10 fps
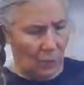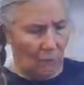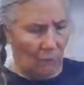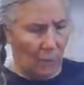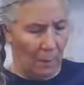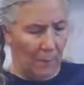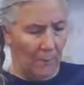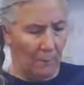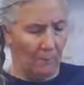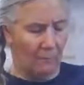from the
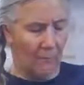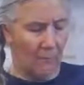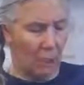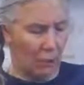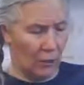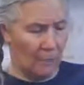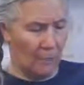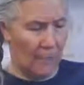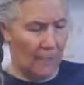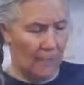bottom of my heart, the
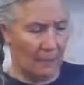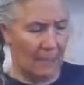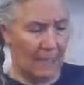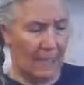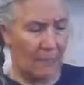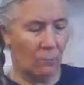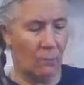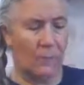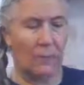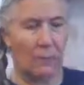pain subsided
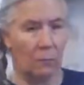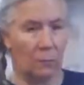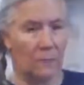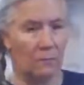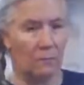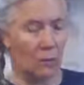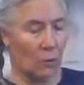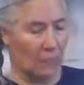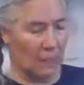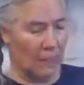within 3 to 4
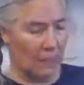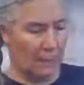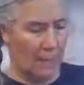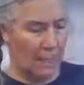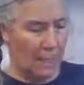minutes.